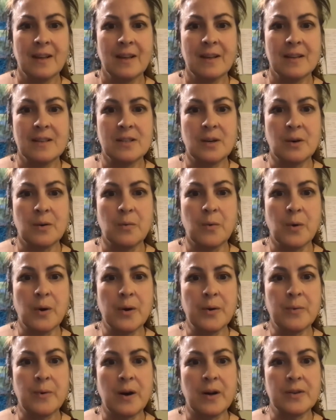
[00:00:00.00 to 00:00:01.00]
So
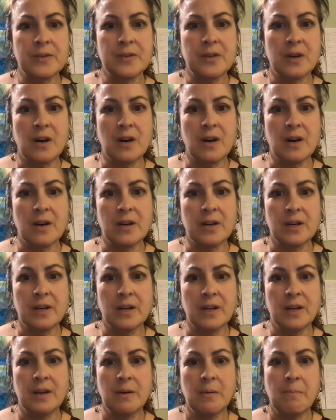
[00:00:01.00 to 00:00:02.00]
word walls are
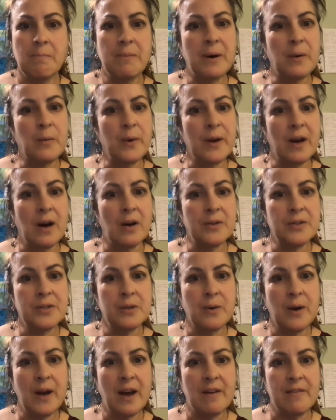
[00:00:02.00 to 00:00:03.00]
good, but we
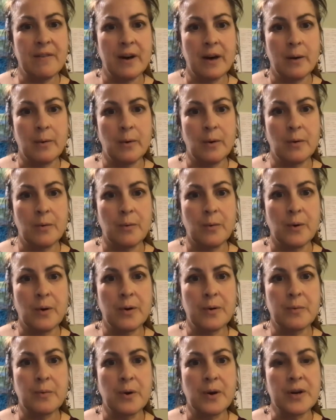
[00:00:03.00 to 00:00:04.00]
also have our
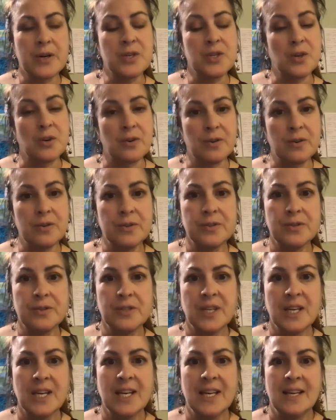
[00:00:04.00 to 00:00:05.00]
word work journals,
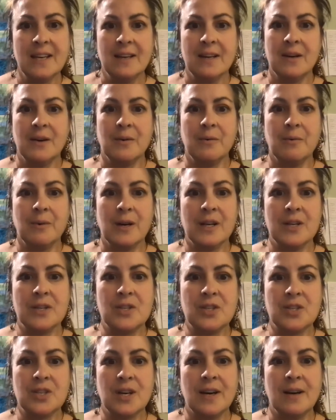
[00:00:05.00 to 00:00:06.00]

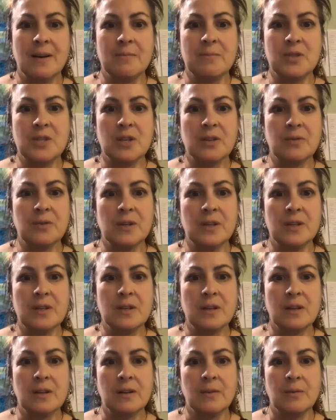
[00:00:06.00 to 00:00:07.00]
which children,
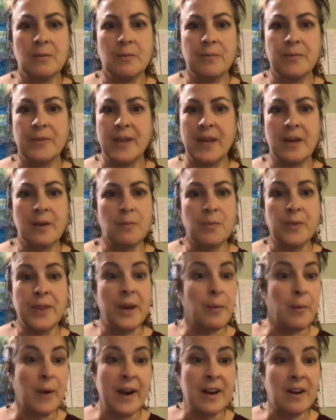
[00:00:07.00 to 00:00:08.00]
they
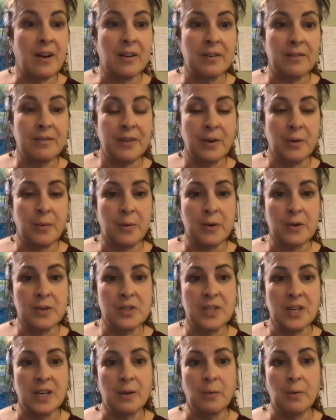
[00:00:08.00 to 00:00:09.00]
write all of their word
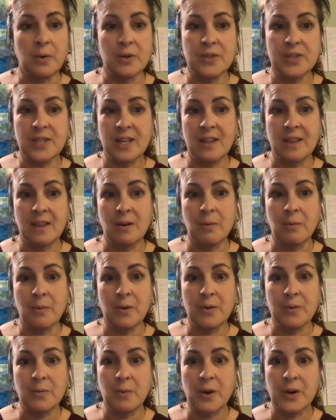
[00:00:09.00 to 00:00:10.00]
study words in their
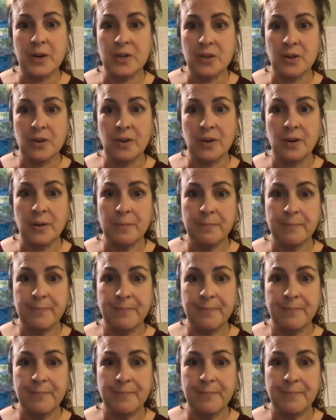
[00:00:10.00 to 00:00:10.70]
word work journal.